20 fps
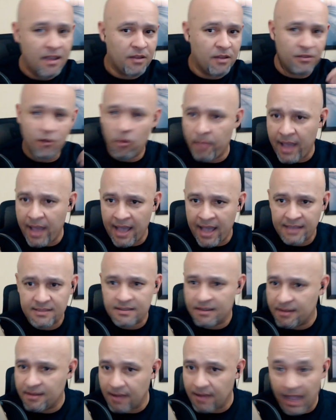no
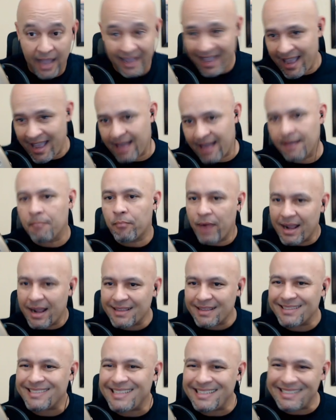mask, again,
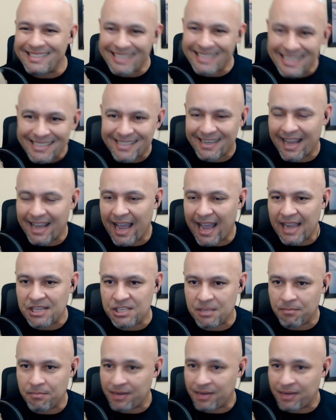practicing decent hygiene,